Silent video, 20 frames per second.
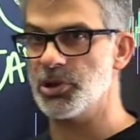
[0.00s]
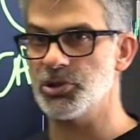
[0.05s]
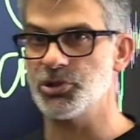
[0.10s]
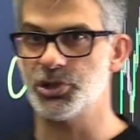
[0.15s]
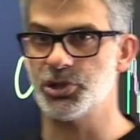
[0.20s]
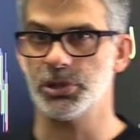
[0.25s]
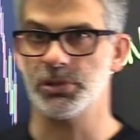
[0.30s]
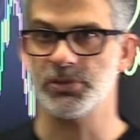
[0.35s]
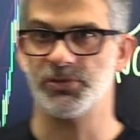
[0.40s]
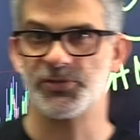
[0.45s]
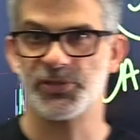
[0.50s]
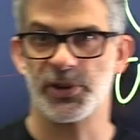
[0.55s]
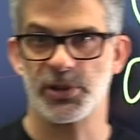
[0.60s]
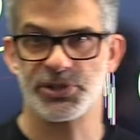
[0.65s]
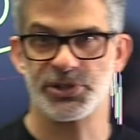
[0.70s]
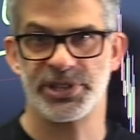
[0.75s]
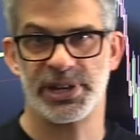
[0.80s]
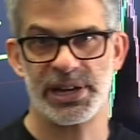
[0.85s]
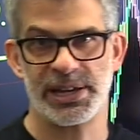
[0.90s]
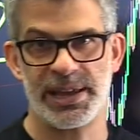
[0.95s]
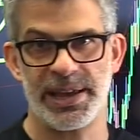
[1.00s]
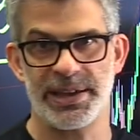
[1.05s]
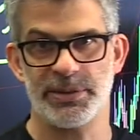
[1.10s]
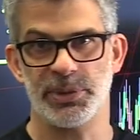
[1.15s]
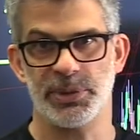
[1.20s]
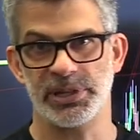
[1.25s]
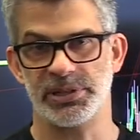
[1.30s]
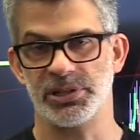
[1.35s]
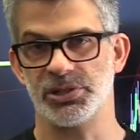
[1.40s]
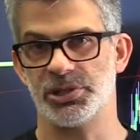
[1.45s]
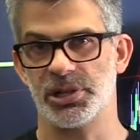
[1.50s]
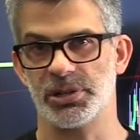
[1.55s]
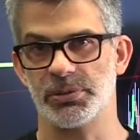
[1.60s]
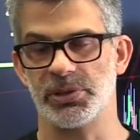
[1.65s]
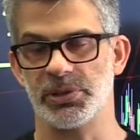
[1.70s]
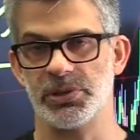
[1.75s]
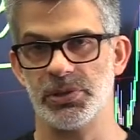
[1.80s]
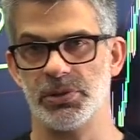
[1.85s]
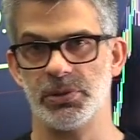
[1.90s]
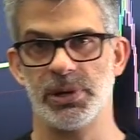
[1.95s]
on June 1st that I can't wait to share
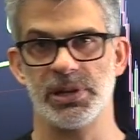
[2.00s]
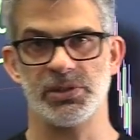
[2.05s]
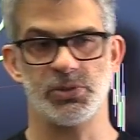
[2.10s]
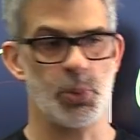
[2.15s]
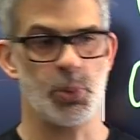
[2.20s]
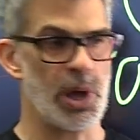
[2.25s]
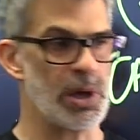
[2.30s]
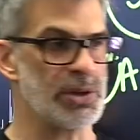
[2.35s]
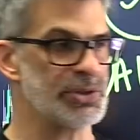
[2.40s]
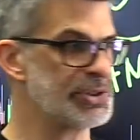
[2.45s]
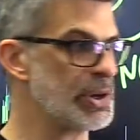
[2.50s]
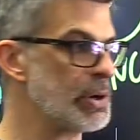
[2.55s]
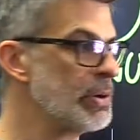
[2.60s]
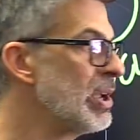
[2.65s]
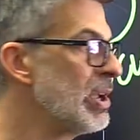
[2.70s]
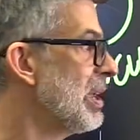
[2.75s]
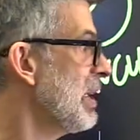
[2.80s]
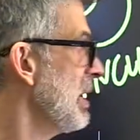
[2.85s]
with you as well. So